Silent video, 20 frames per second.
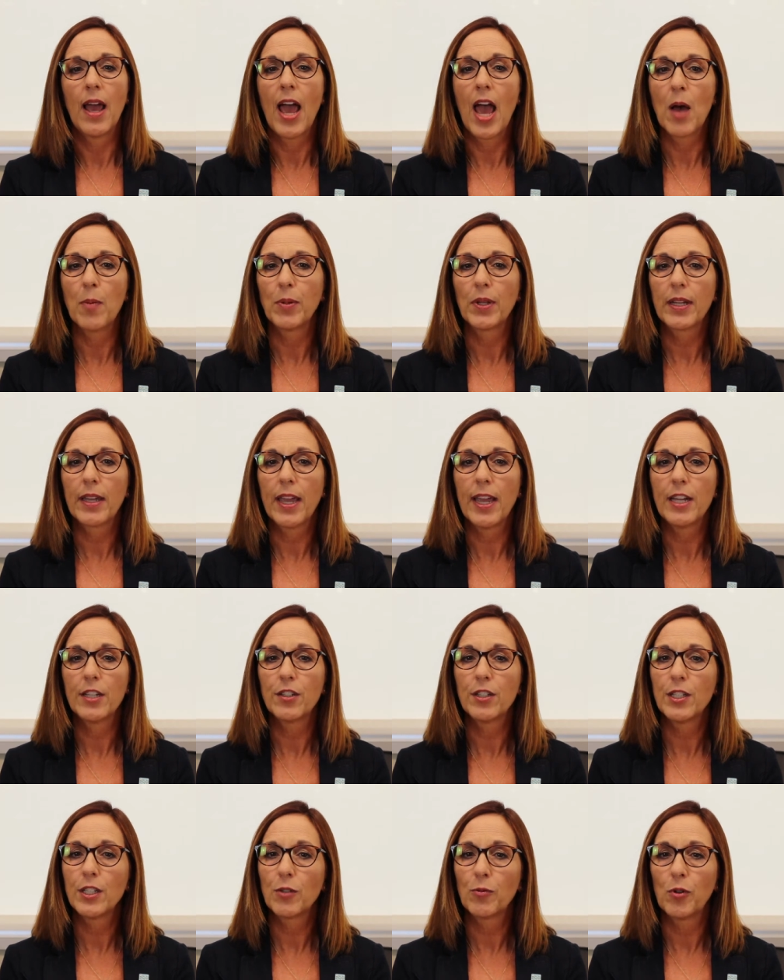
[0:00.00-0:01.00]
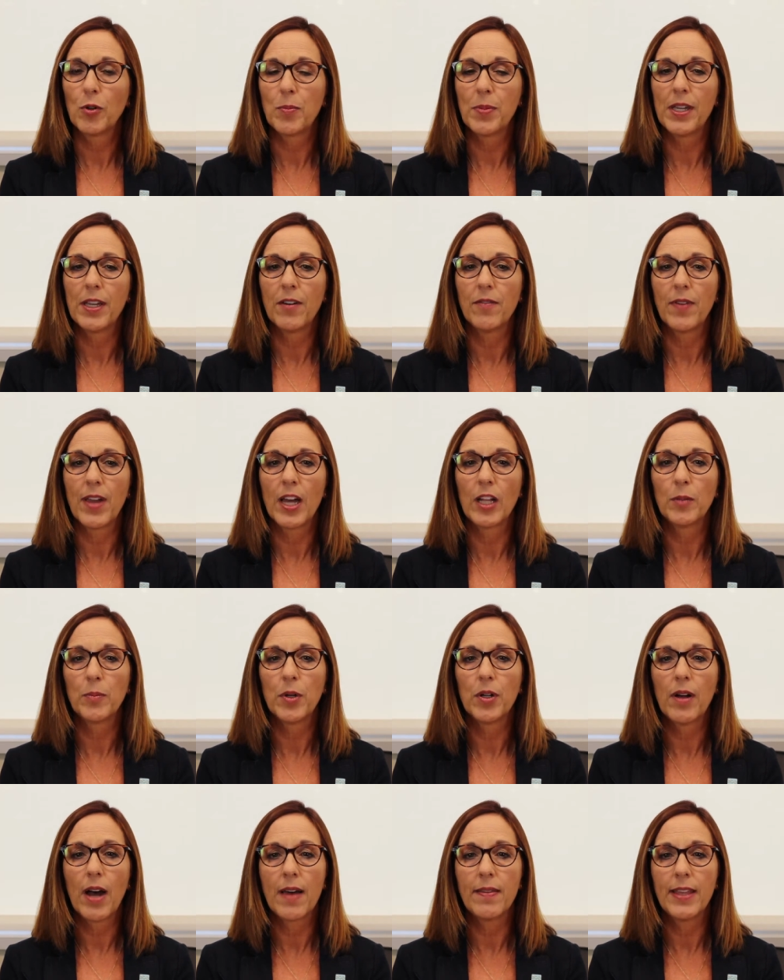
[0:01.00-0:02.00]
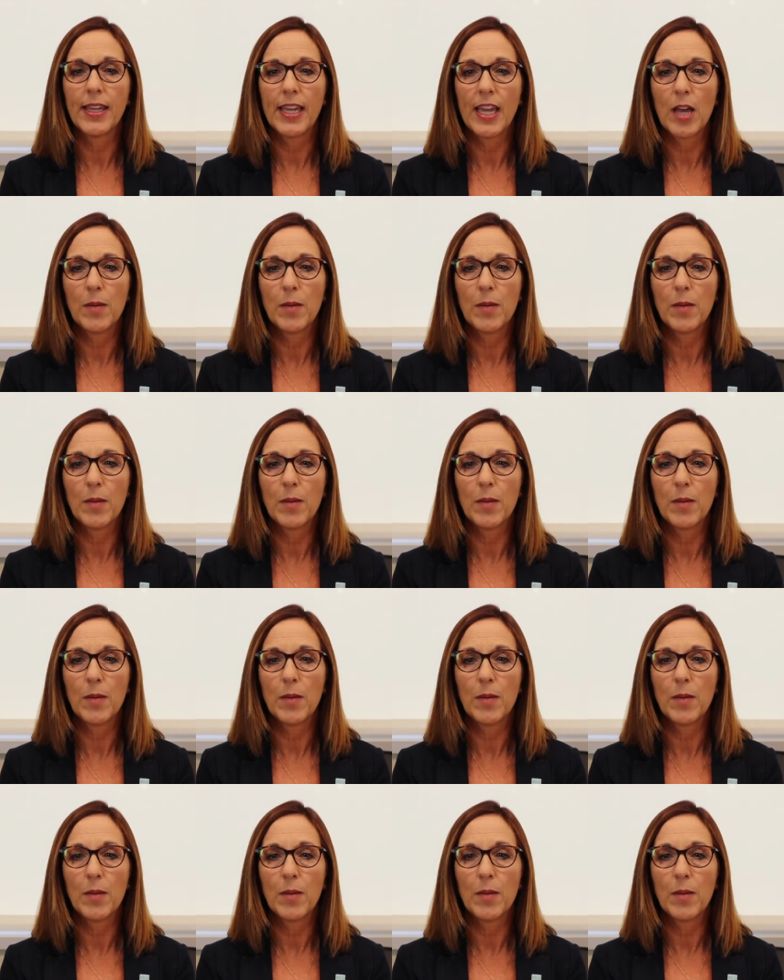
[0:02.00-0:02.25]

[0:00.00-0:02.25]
Applications will be available on the